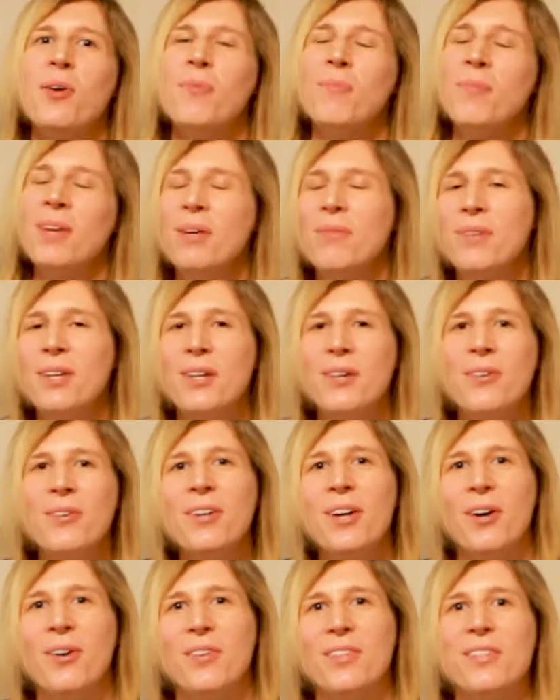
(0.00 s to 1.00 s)
Maybe, who
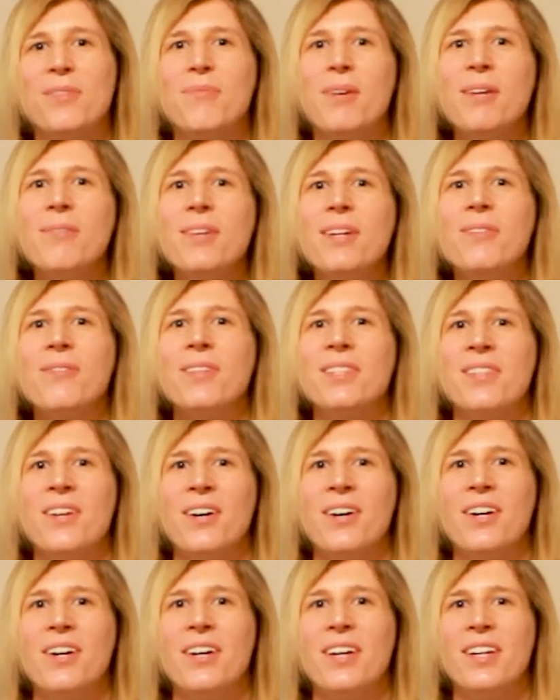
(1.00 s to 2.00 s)
knows, maybe it was
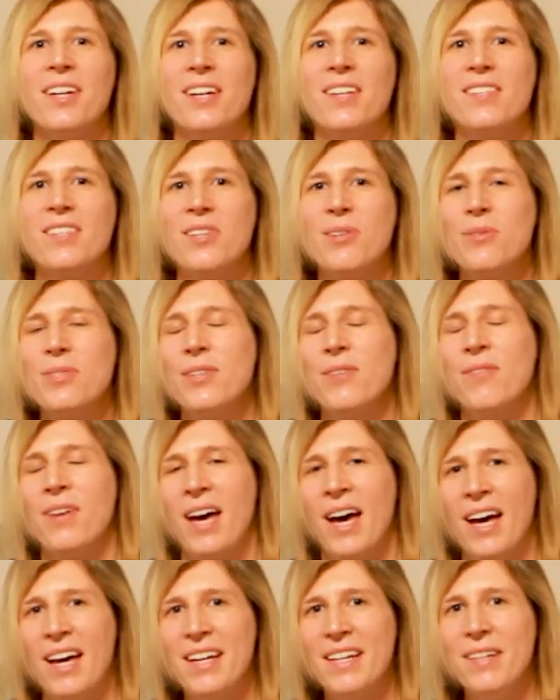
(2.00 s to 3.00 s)
all an excuse of
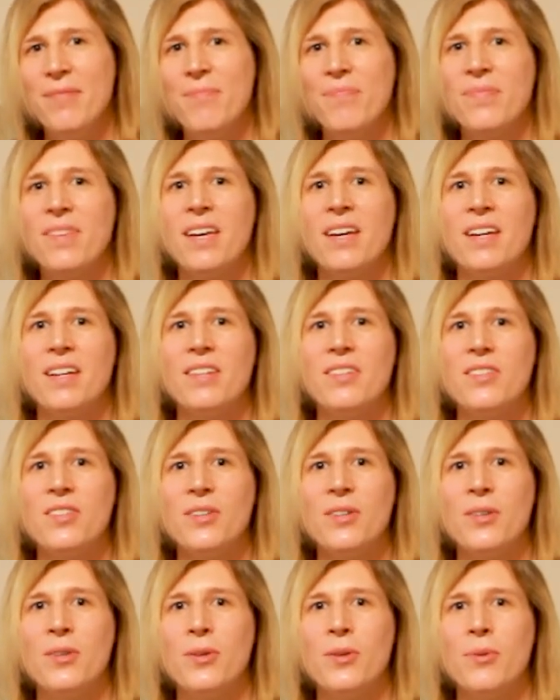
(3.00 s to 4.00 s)
God
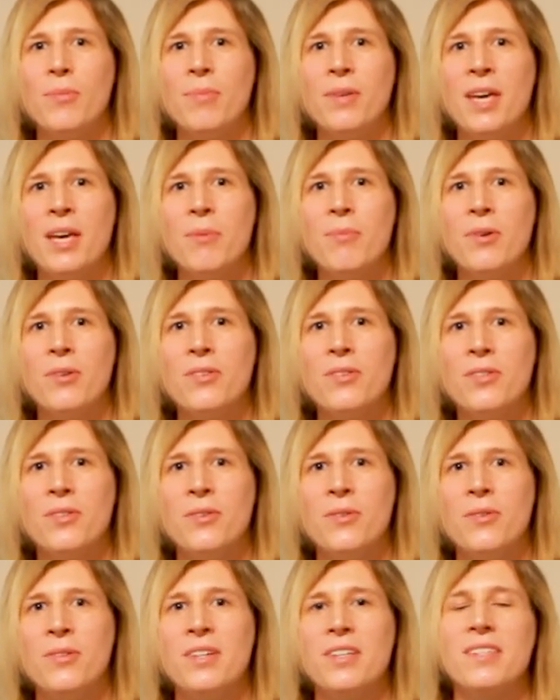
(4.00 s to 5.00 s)
to be able
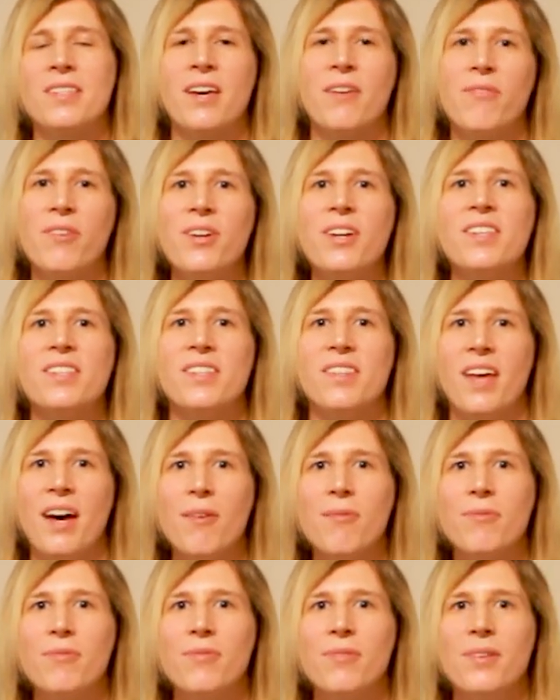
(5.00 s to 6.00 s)
to discover his
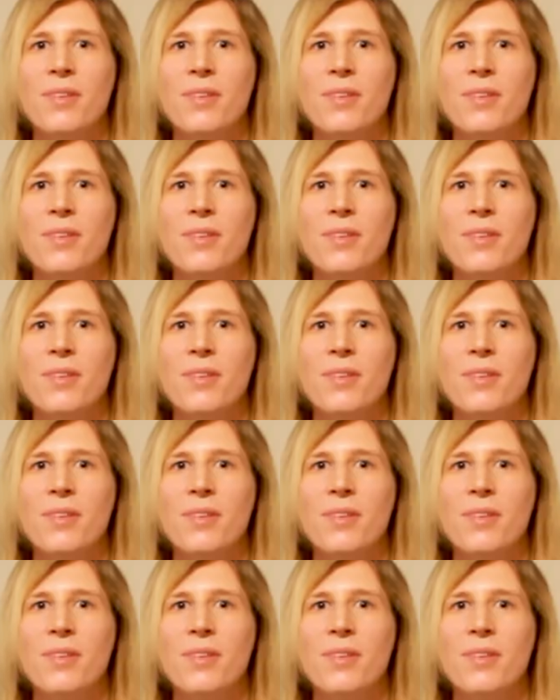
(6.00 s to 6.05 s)
love.